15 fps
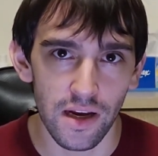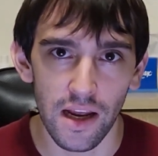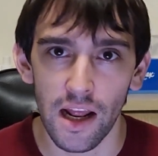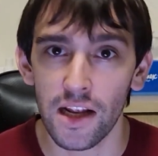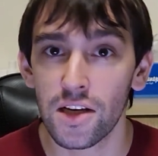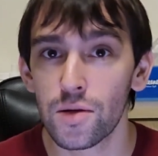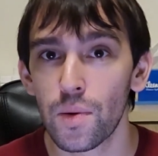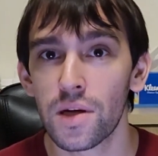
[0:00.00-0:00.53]
And I
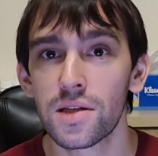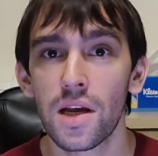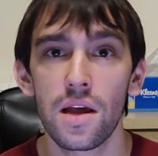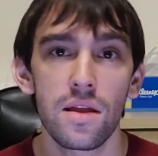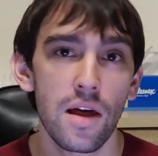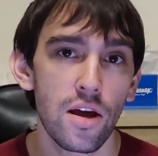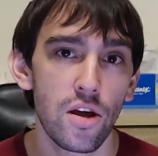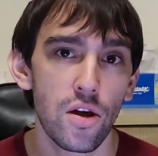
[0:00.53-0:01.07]
just want to say
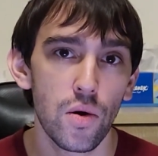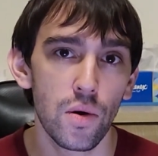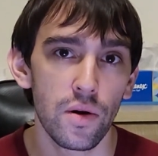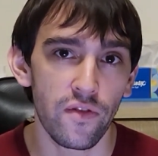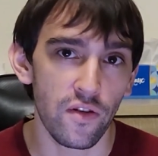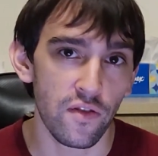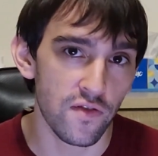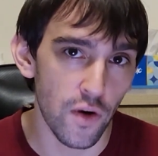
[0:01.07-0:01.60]
thank you if
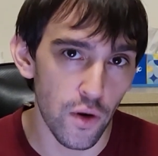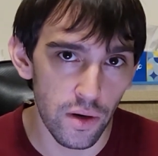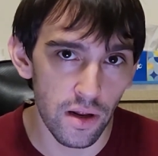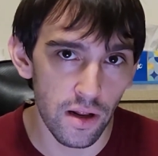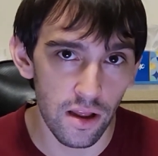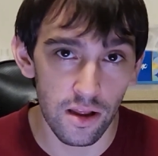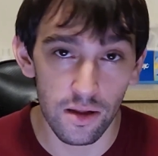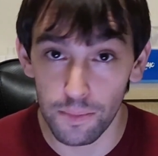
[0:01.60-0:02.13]
you voted
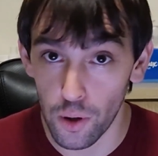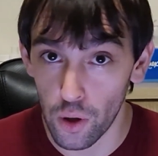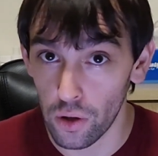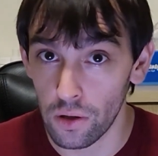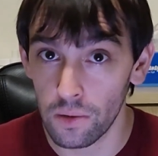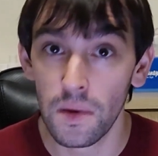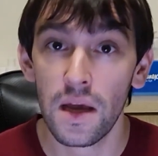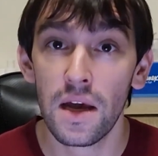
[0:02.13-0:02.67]
in the
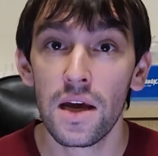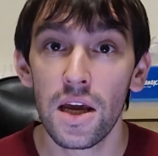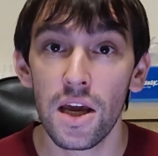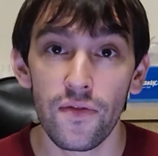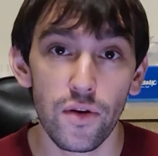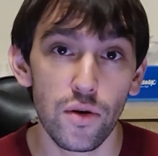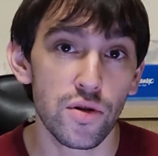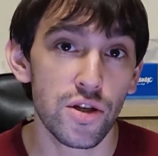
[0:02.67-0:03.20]
poll,
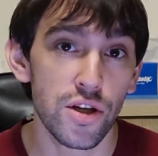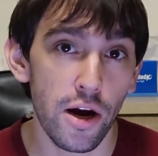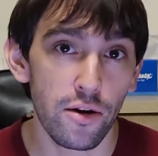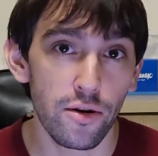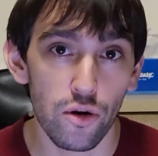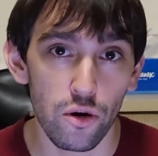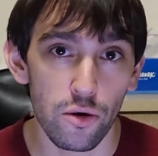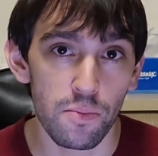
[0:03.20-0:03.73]
if you shared
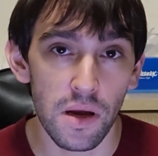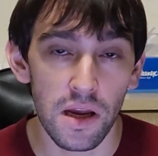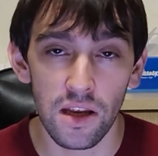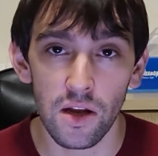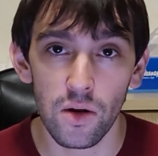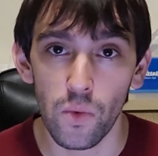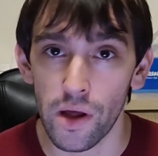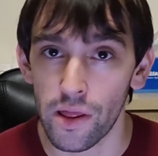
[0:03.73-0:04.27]
your
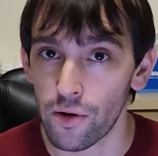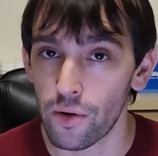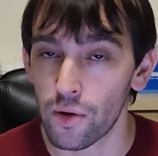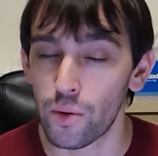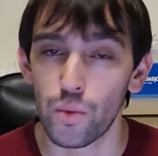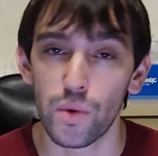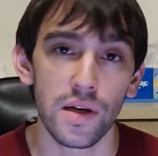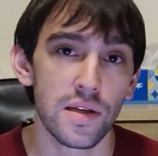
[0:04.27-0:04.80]
opinion, whether
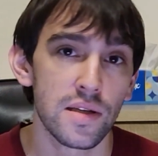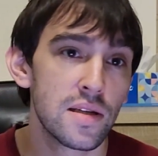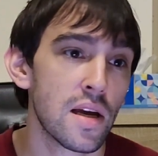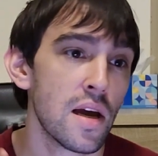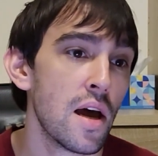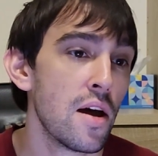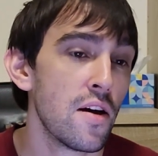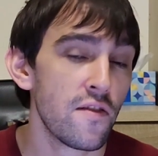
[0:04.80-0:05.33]
it was
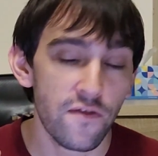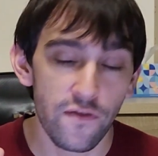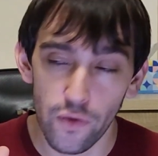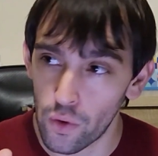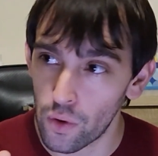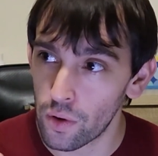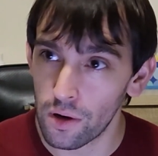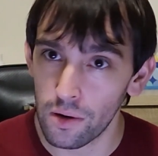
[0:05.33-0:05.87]

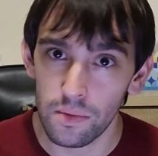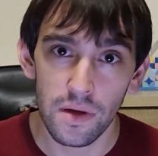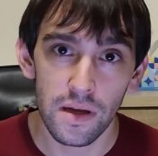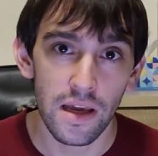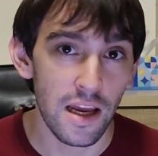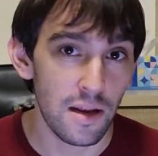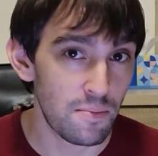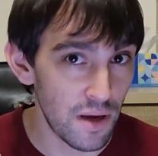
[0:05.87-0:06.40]
for
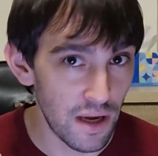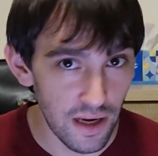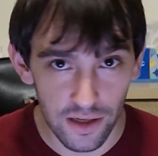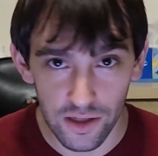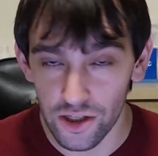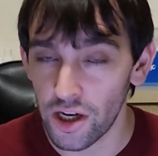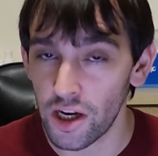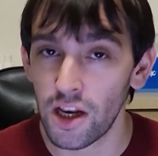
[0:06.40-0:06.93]
it being
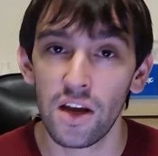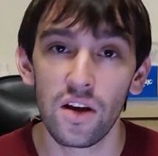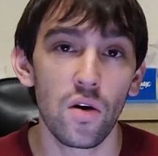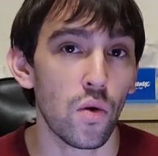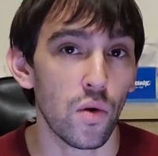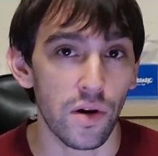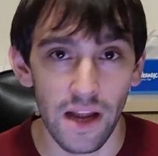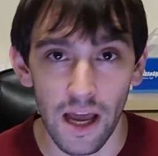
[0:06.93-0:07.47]
cheating
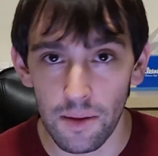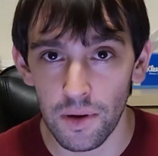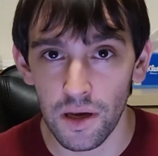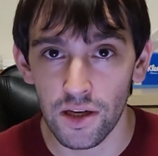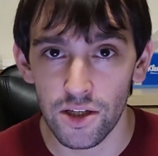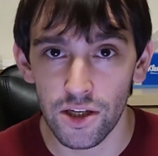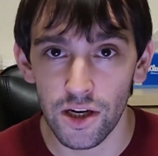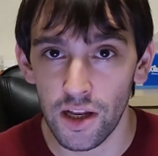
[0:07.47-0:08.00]
or not being
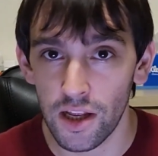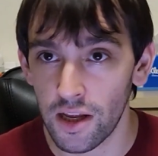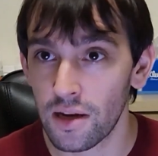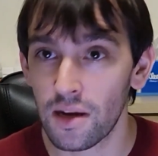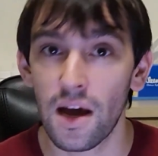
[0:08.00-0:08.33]
cheating.